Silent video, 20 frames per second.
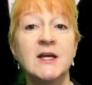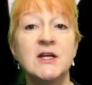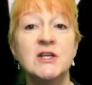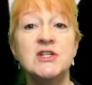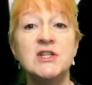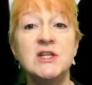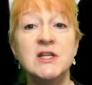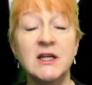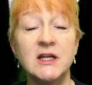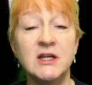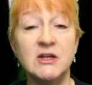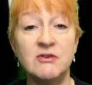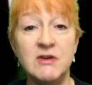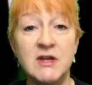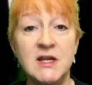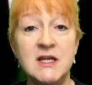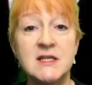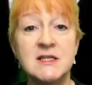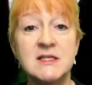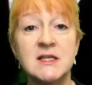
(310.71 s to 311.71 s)
She
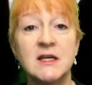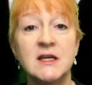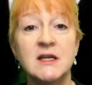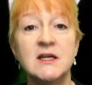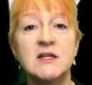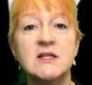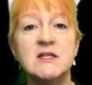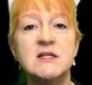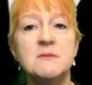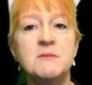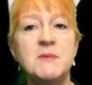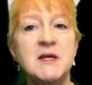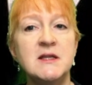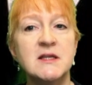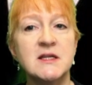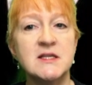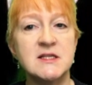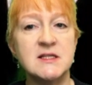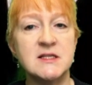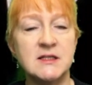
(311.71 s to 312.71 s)
agrees to be
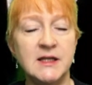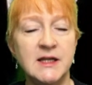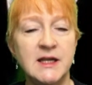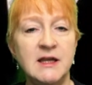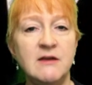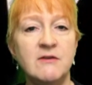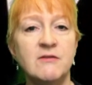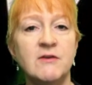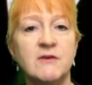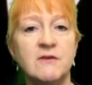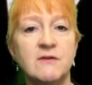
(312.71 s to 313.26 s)
the slave